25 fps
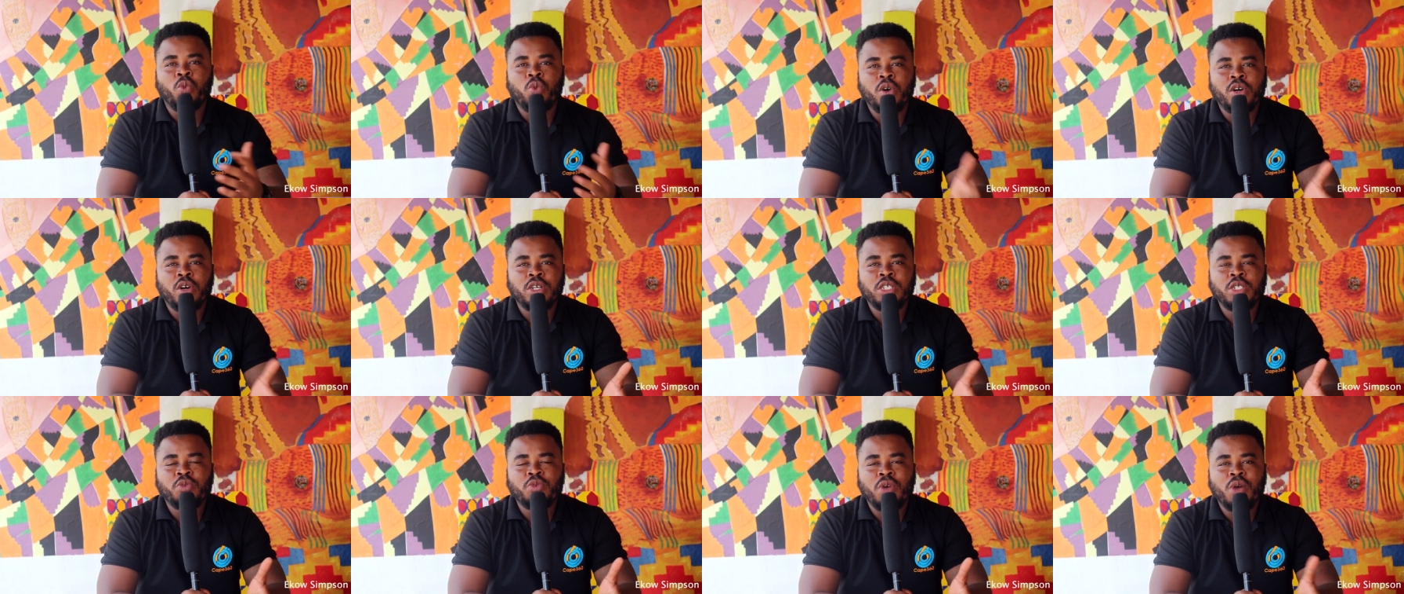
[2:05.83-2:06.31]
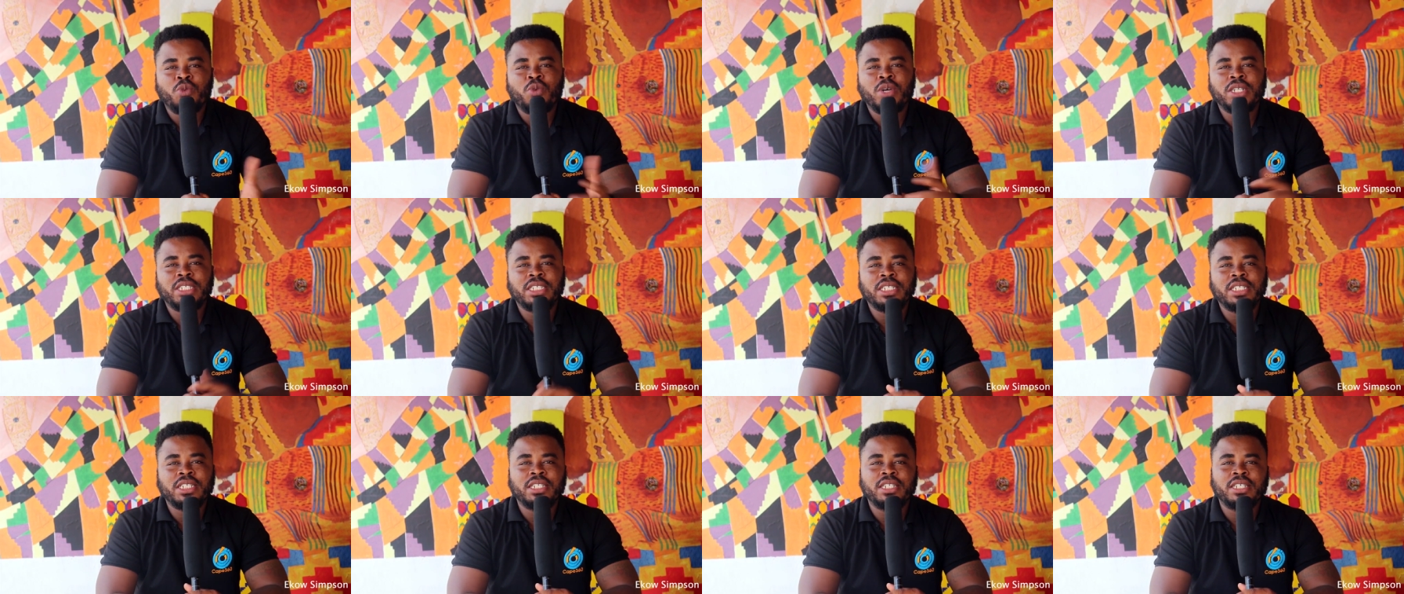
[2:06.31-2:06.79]
Well, you are
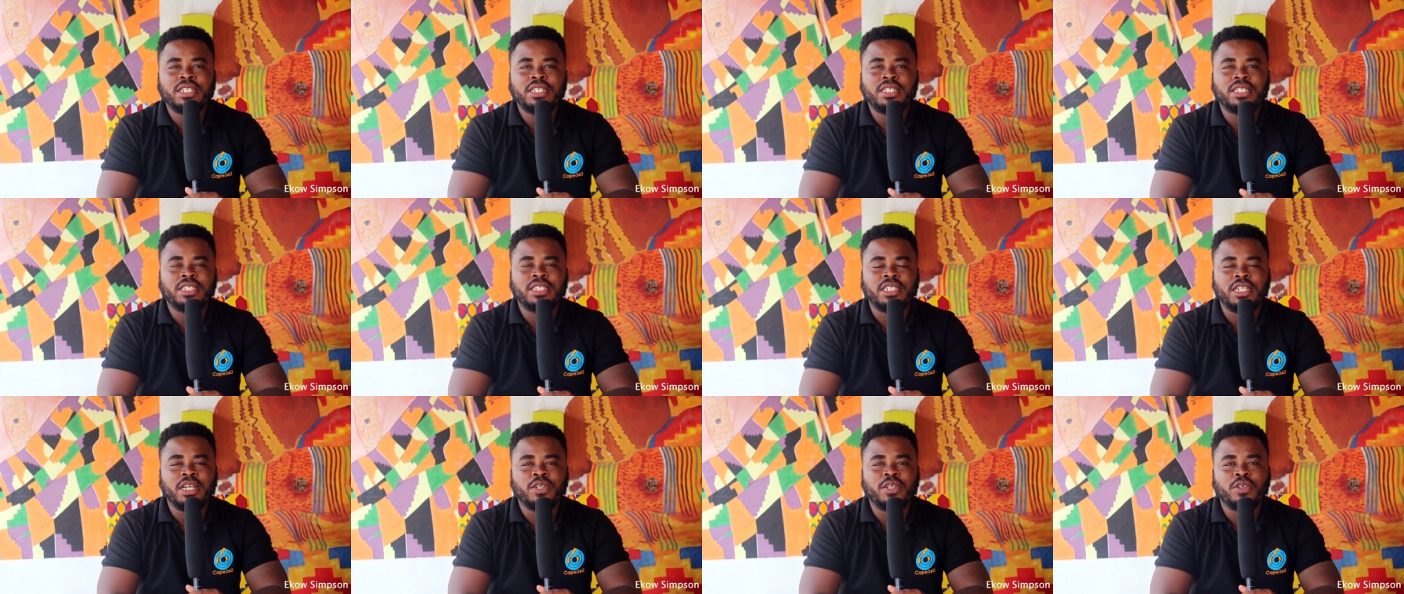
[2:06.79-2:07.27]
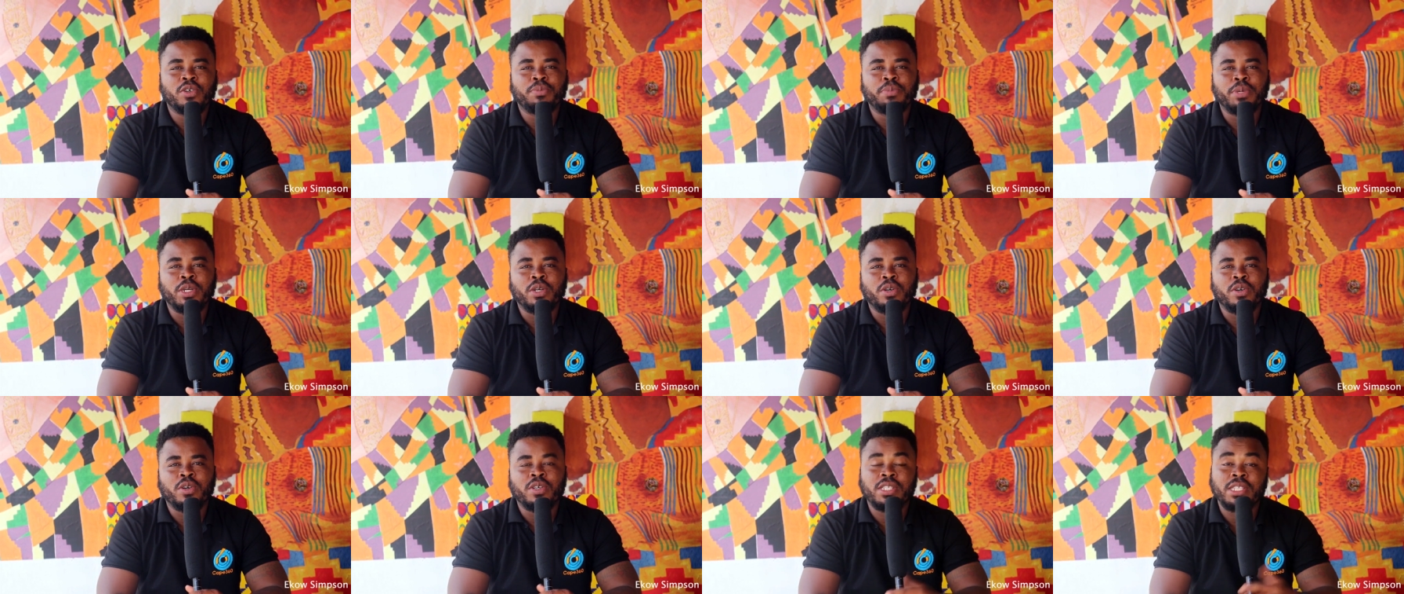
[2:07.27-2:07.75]
watching this channel
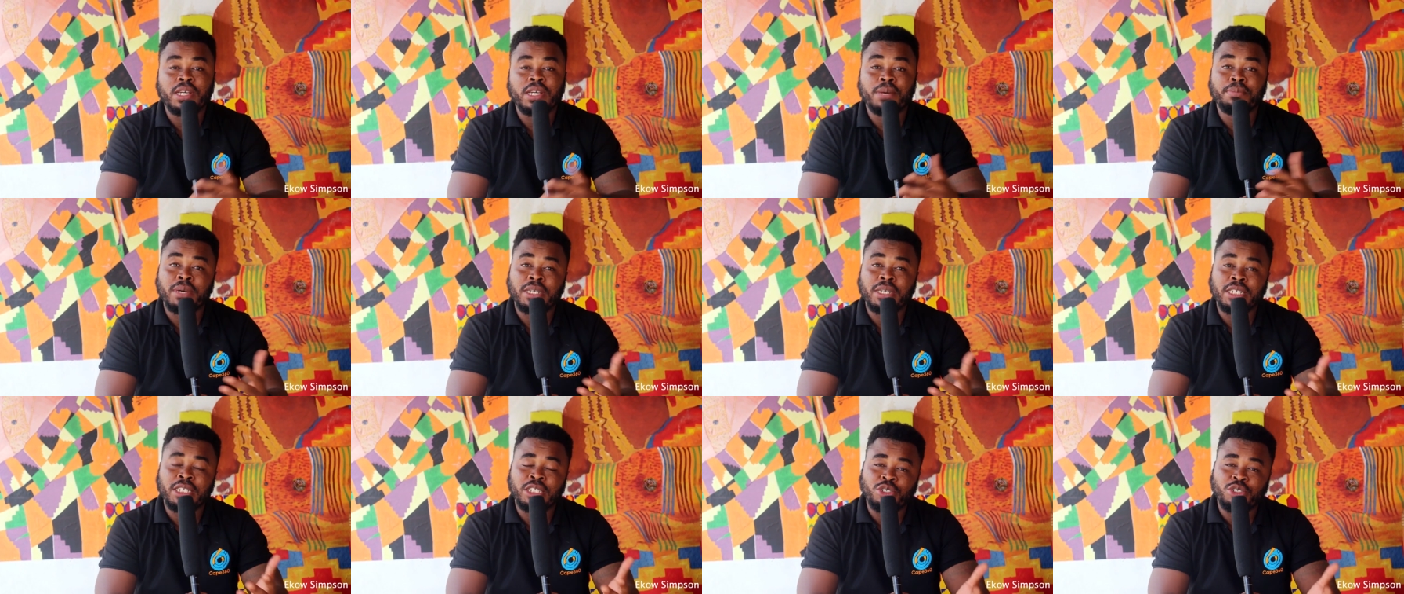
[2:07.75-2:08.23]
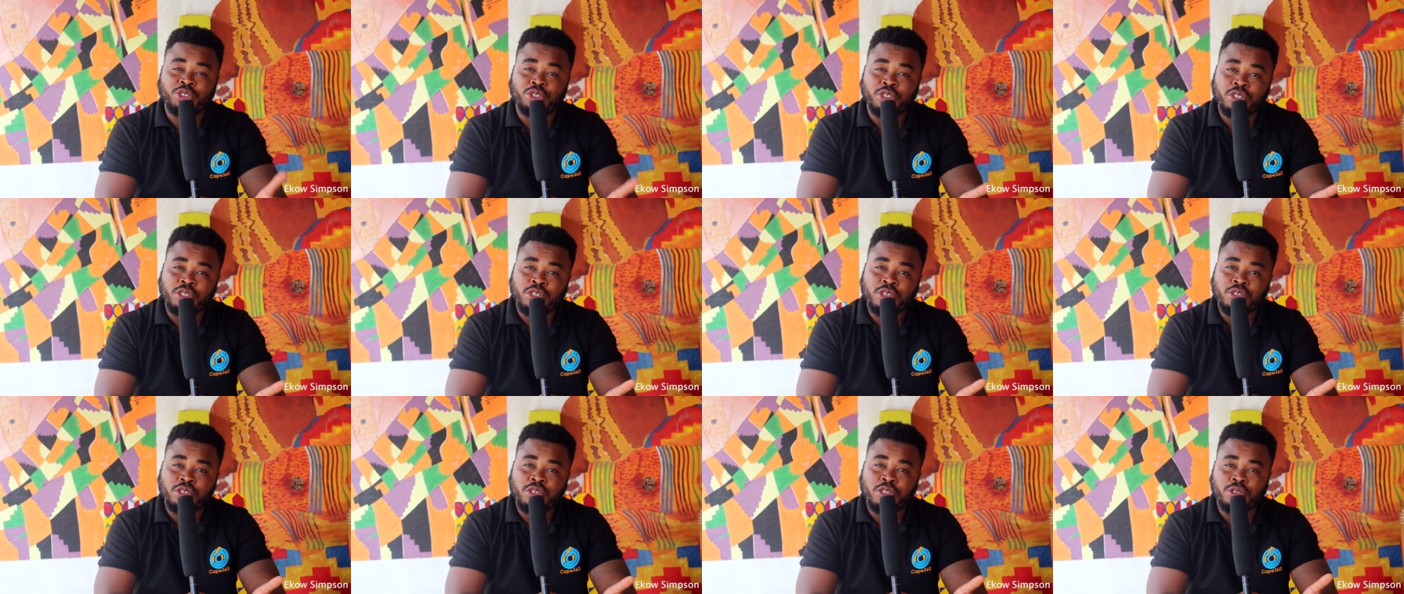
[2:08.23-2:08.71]
because somebody
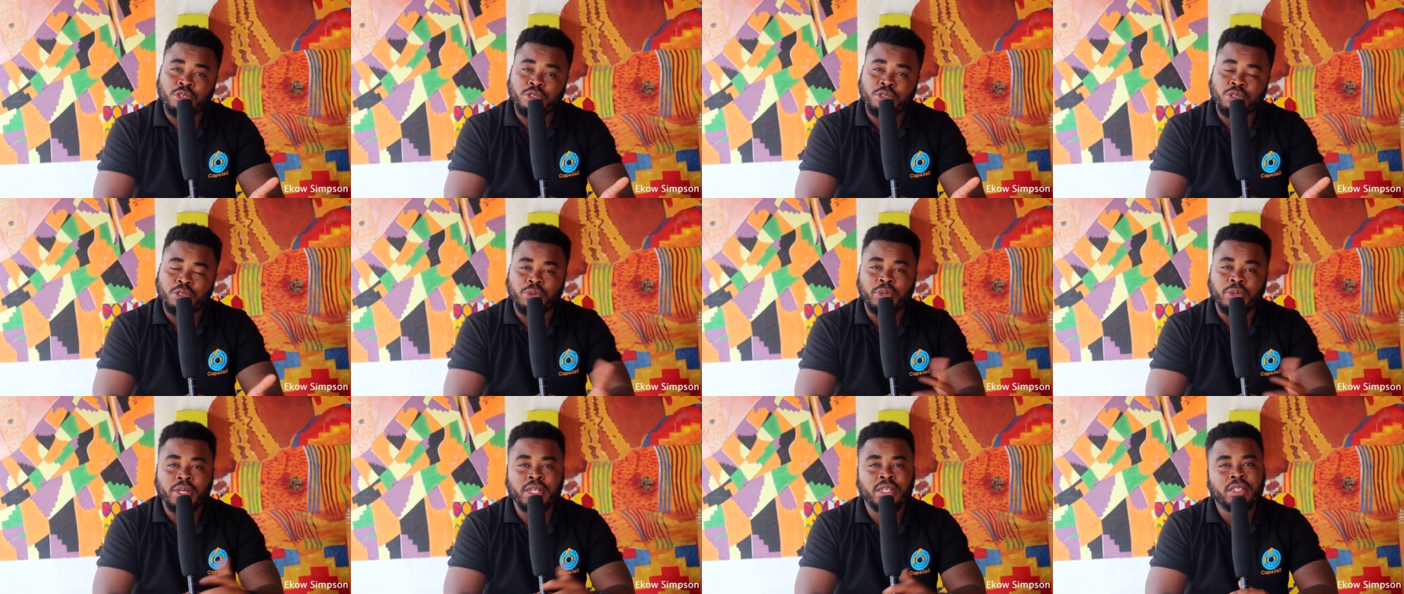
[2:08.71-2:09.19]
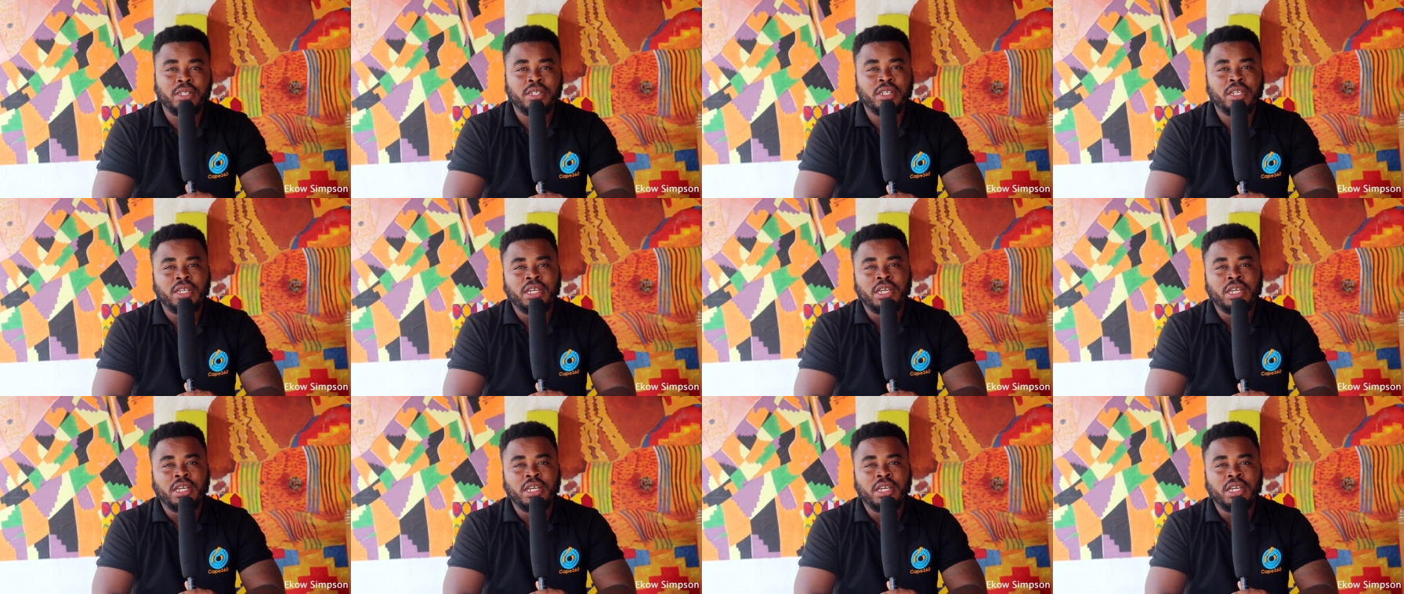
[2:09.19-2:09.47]
introduced you to it.